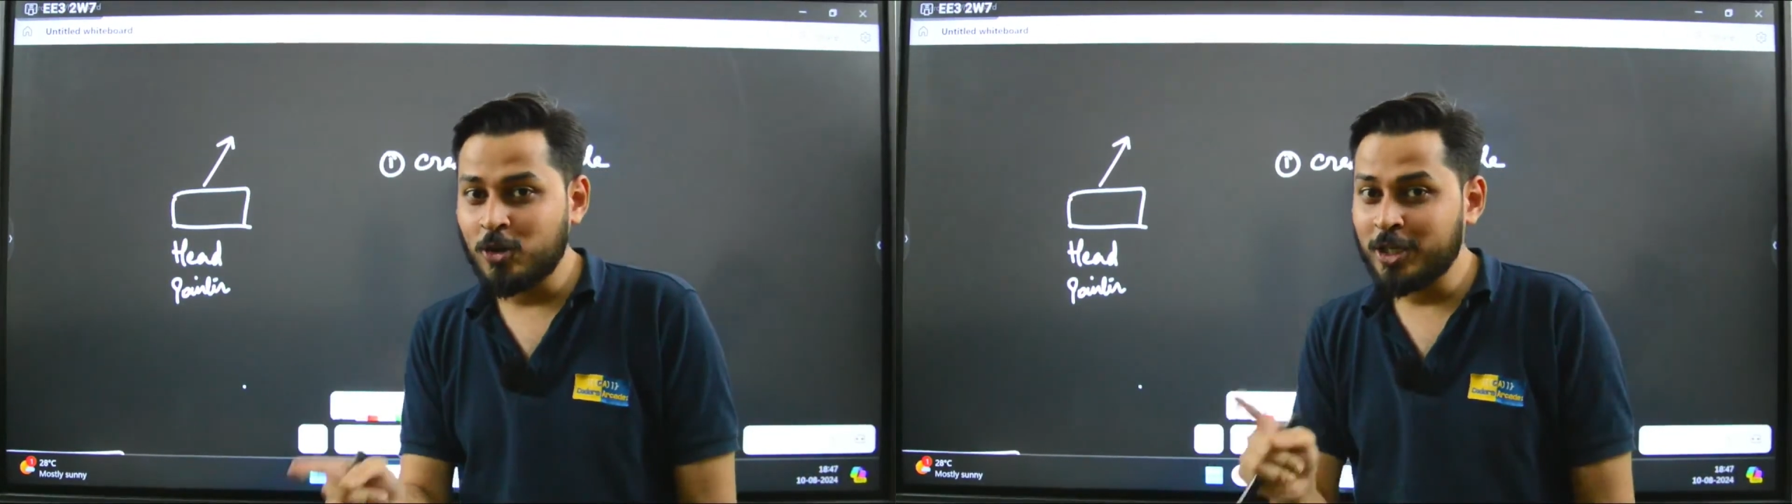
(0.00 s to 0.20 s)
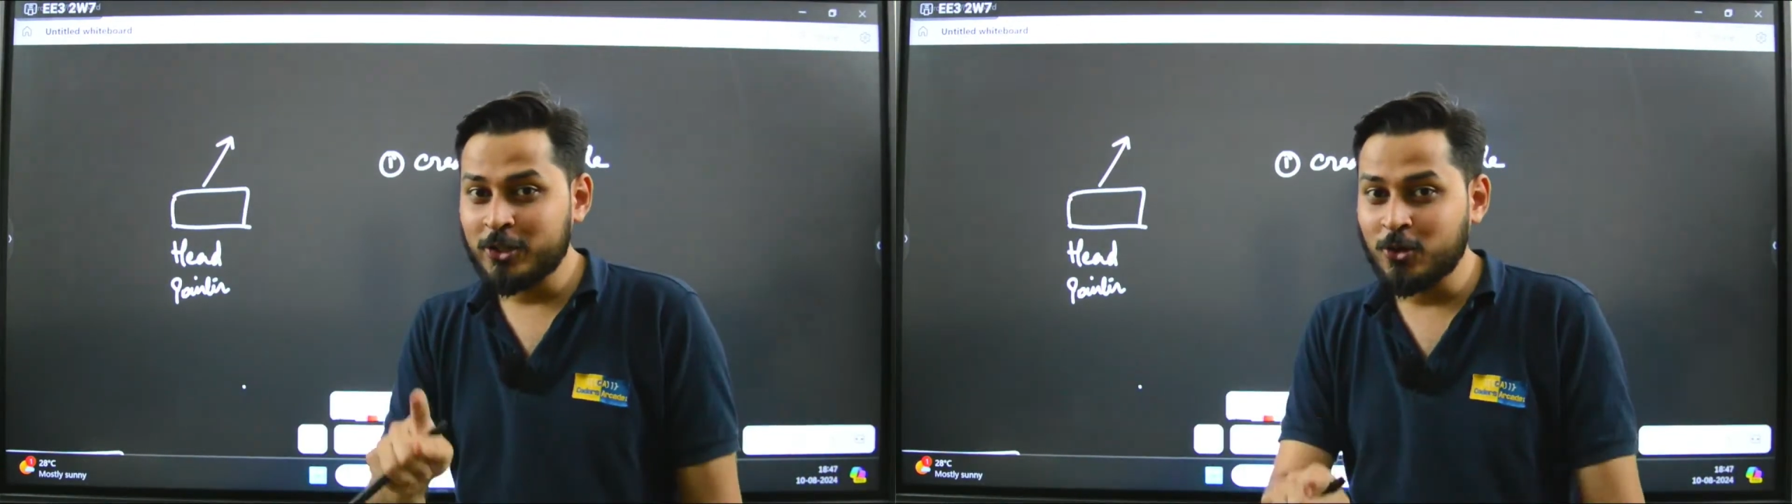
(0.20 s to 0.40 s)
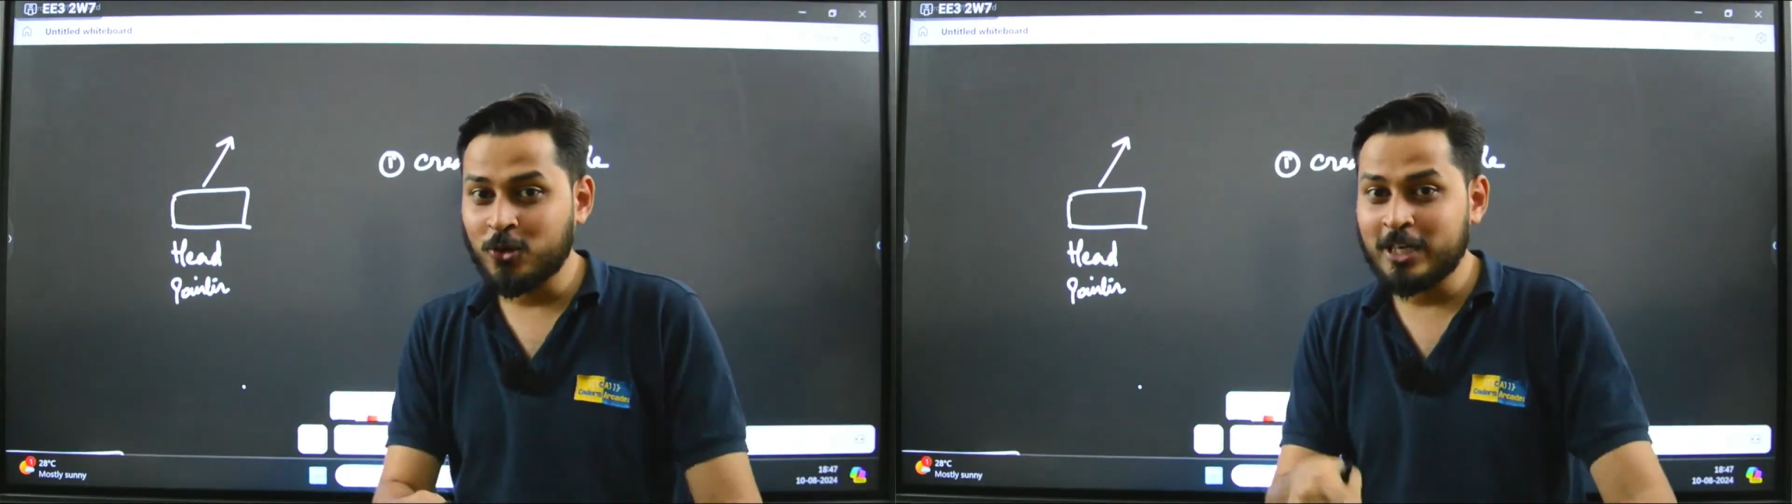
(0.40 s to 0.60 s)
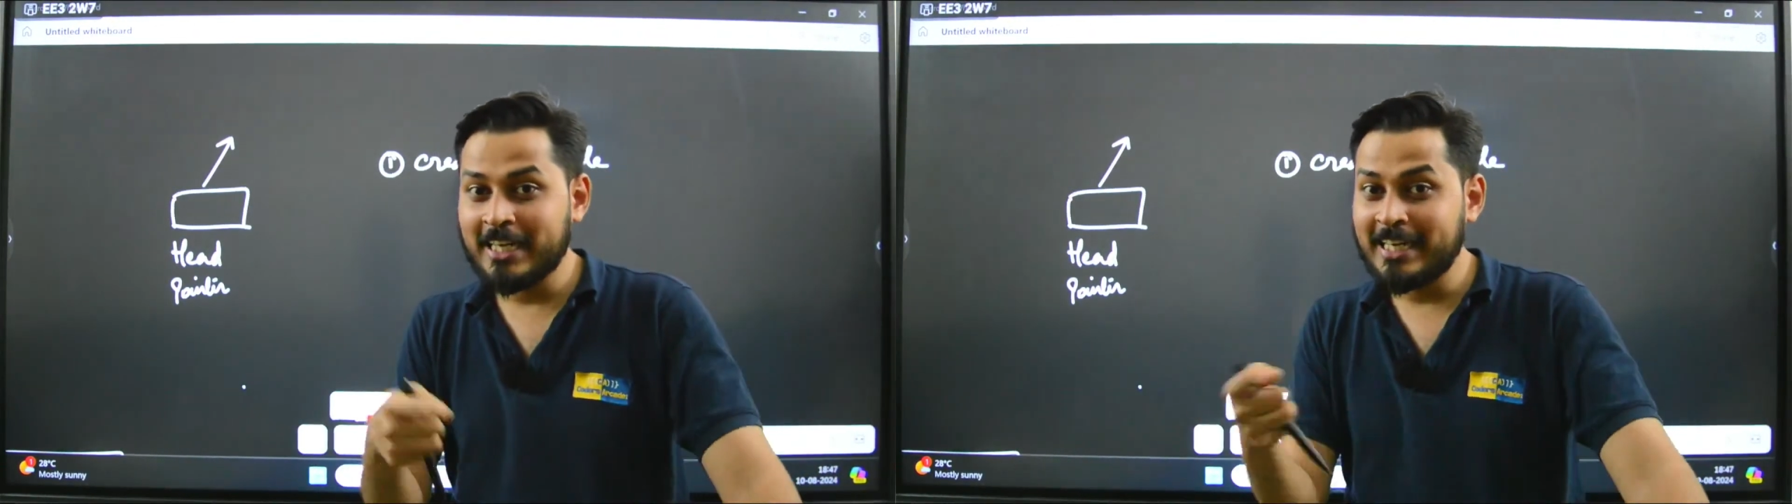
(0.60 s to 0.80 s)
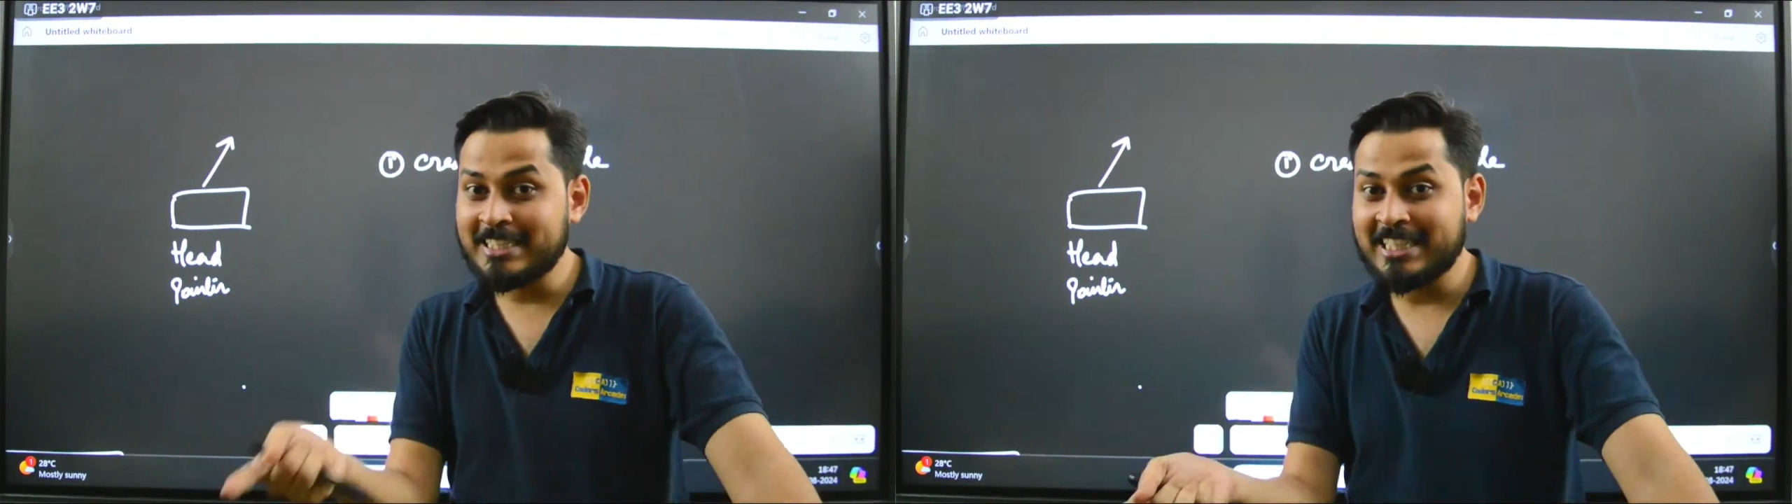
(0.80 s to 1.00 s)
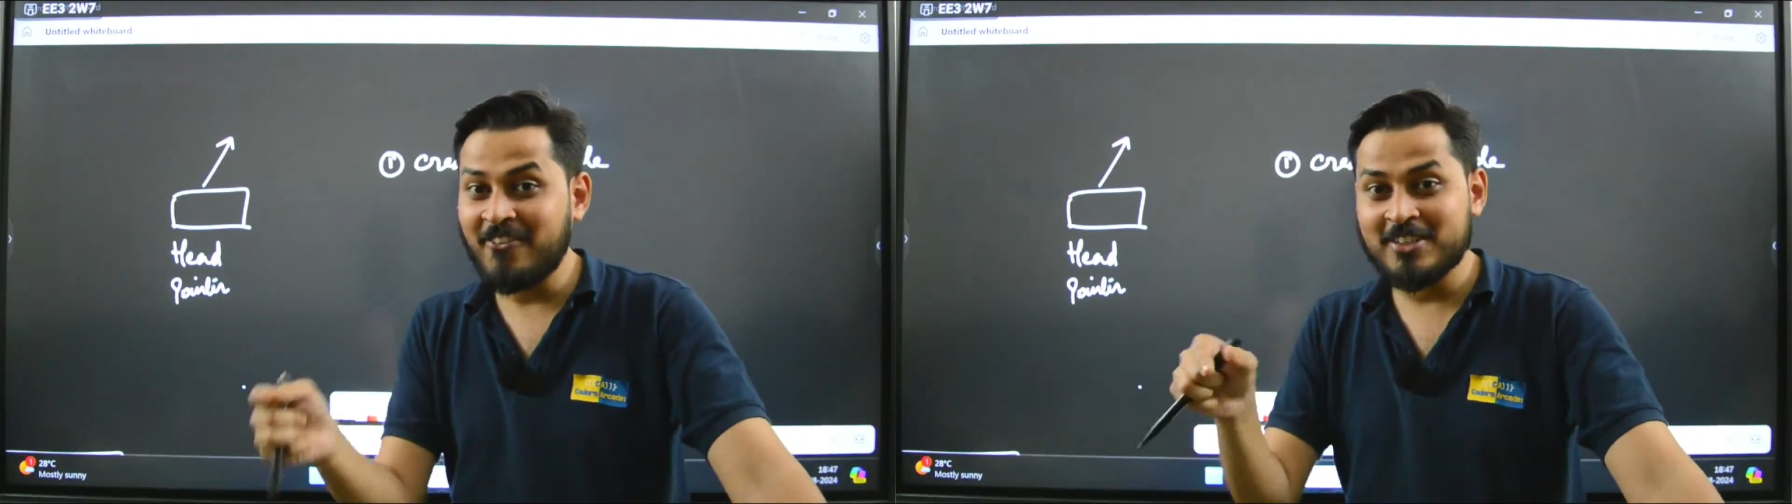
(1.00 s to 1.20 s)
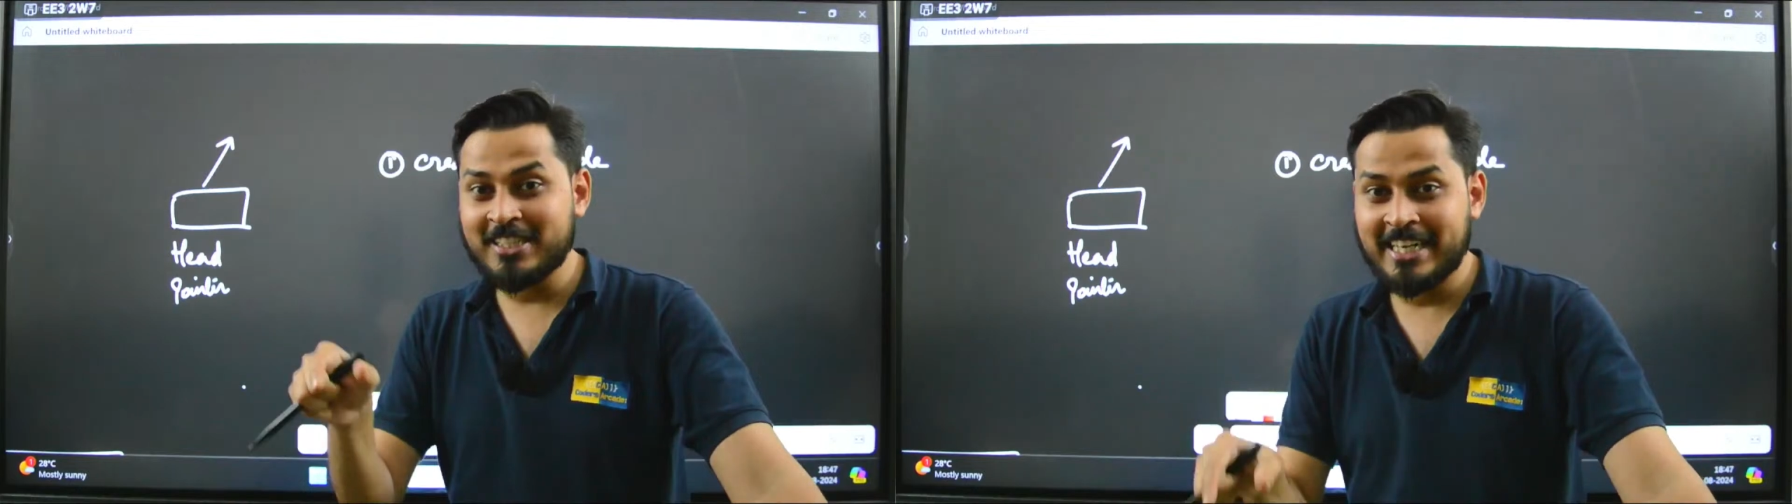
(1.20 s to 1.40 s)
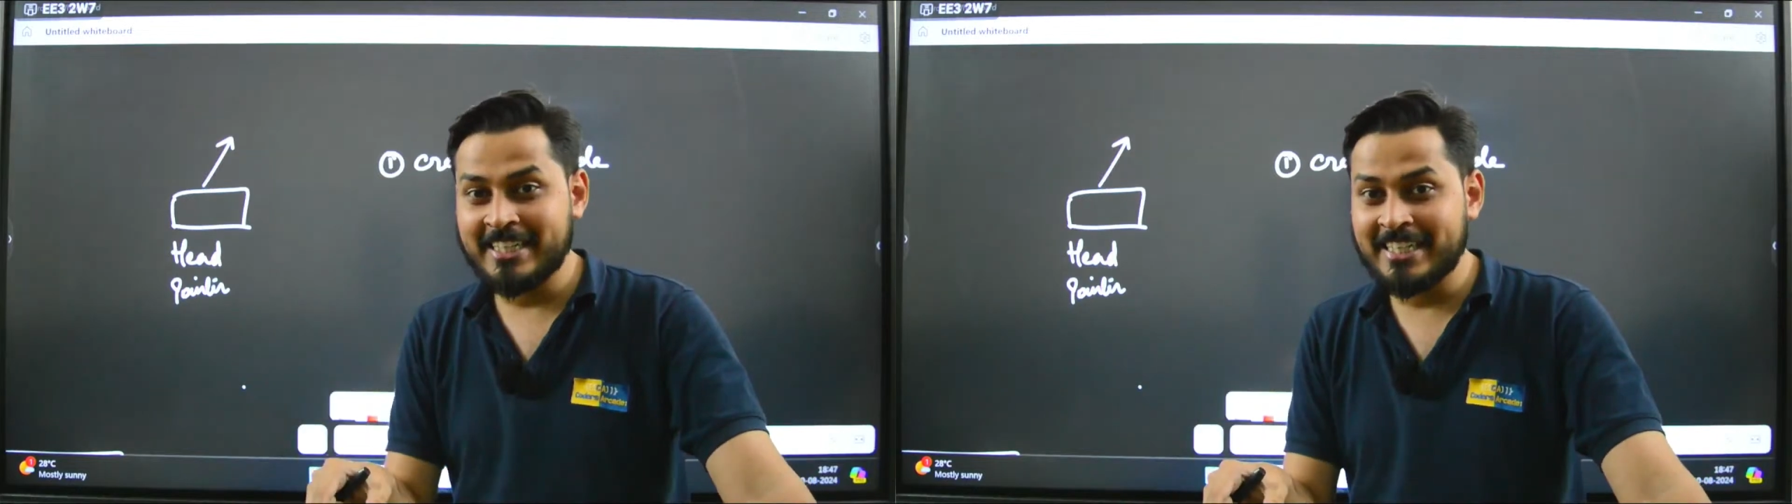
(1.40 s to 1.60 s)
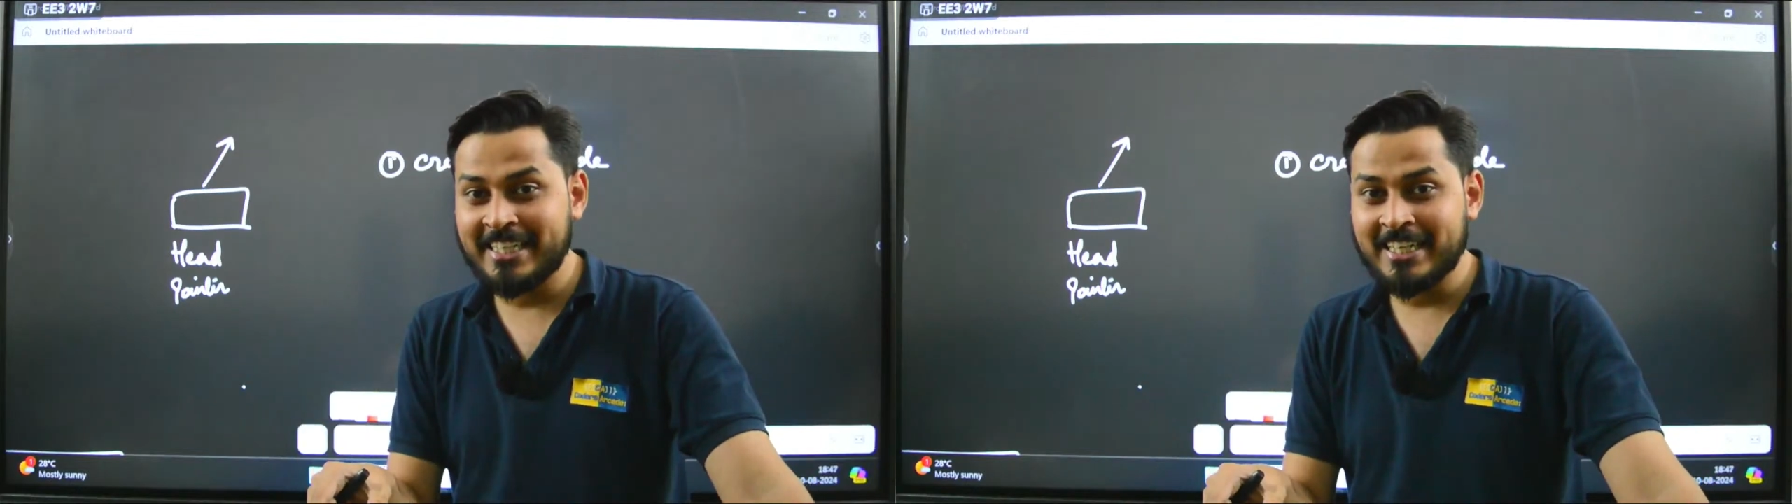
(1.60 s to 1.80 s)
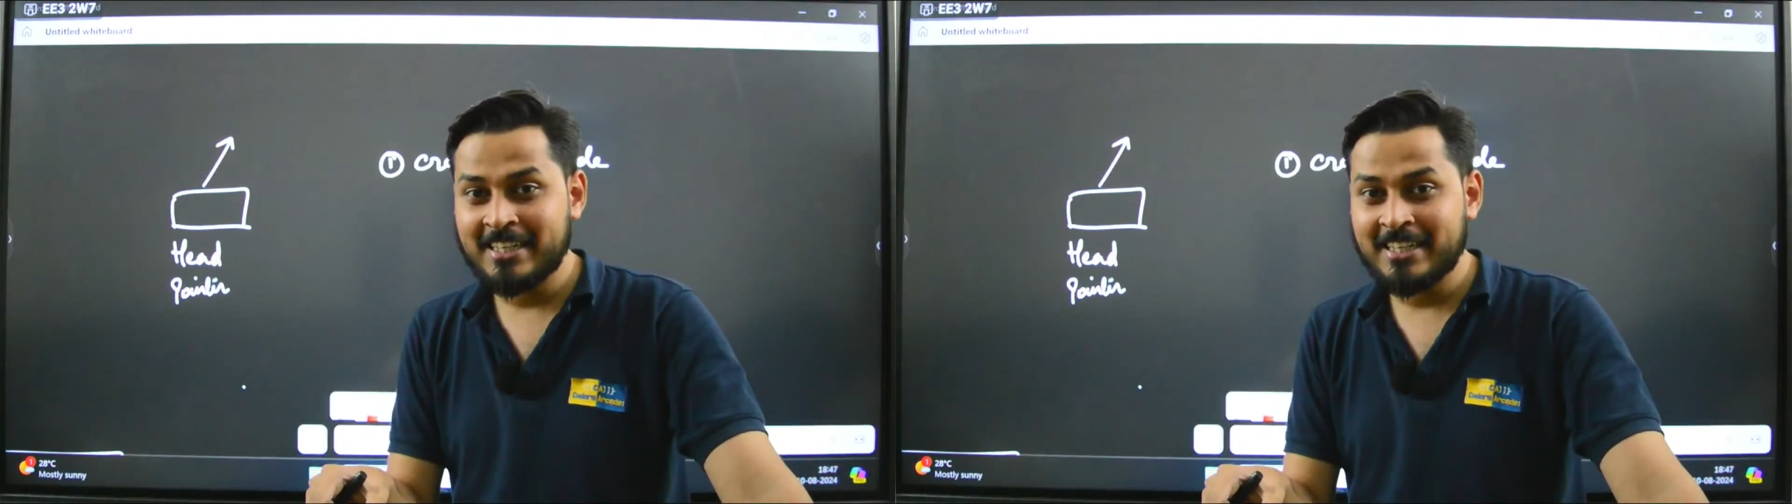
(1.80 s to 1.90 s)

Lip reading: node in itself is an entity